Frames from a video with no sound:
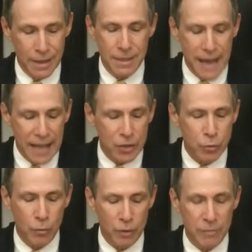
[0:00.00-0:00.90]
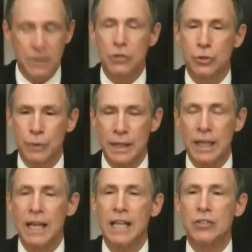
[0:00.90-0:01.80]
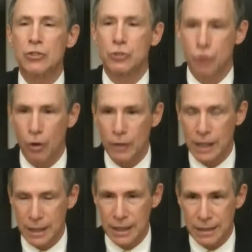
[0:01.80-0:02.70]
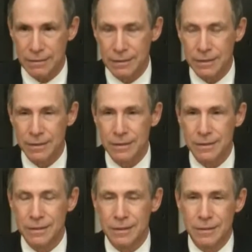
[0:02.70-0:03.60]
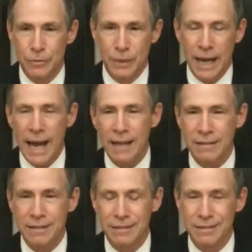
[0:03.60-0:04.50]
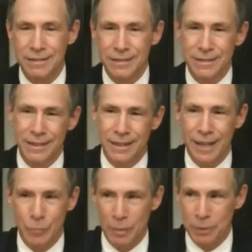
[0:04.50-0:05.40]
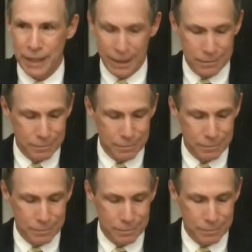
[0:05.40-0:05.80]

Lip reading: That's what we've been doing historically. We act, and then we plan.